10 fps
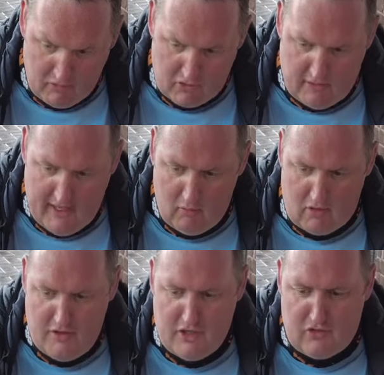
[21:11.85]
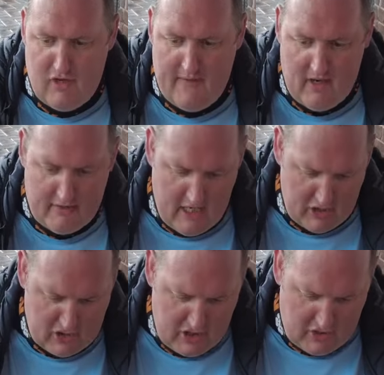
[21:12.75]
So now look at this gravy.
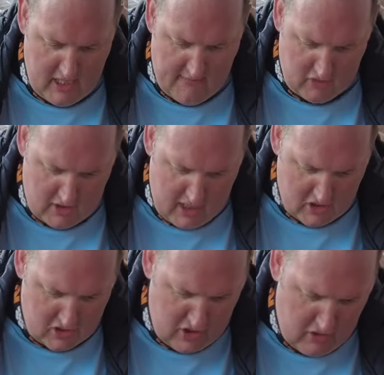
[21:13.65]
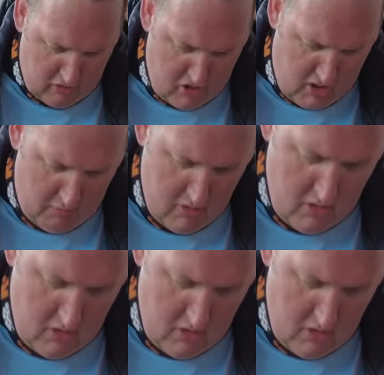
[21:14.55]
Nice thick gravy. It's got a nice skin on top.